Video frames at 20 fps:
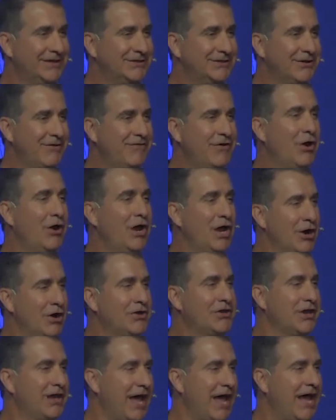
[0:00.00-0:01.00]
So if you're here
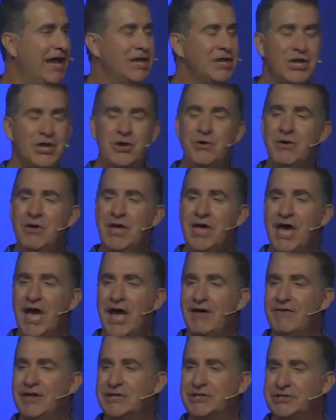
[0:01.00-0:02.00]
today and you
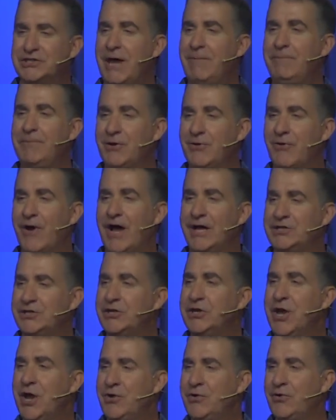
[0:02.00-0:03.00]
have accepted Christ,
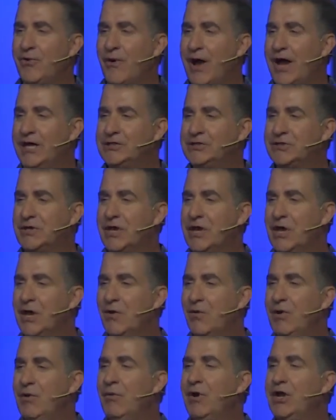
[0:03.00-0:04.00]
you know Christ,
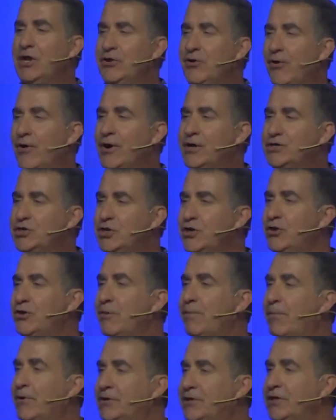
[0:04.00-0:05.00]
we want to encourage you
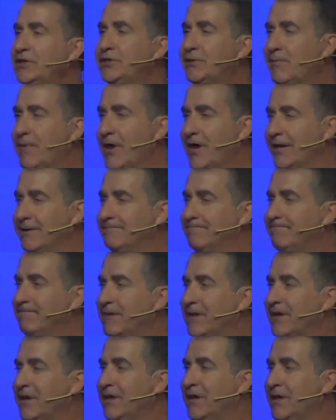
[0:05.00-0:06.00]
to participate.
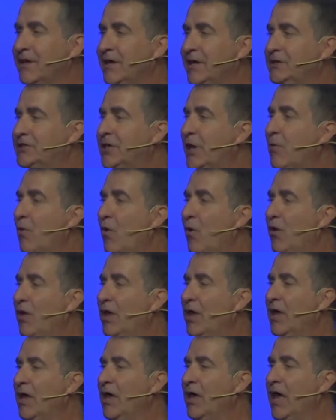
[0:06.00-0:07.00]
You say, well,
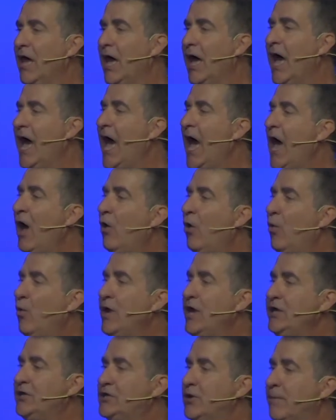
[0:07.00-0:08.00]
uh, how are
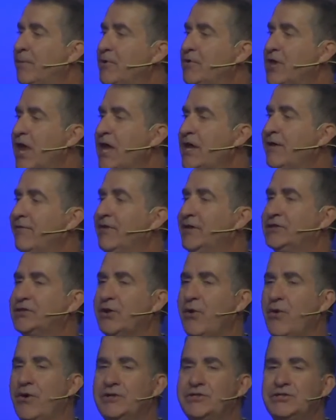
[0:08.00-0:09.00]
we to partake of
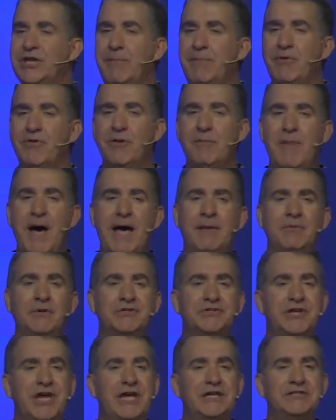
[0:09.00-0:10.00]
this Lord's Supper? The Bible
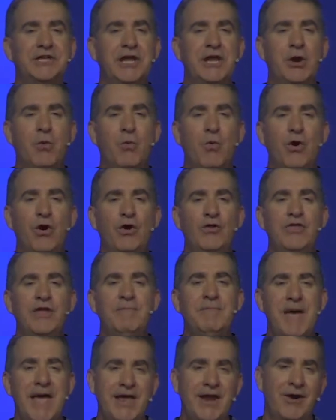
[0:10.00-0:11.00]
says, in a worthy
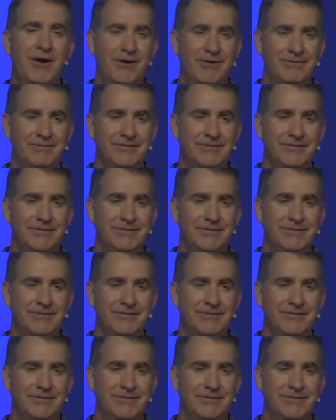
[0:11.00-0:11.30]
manner.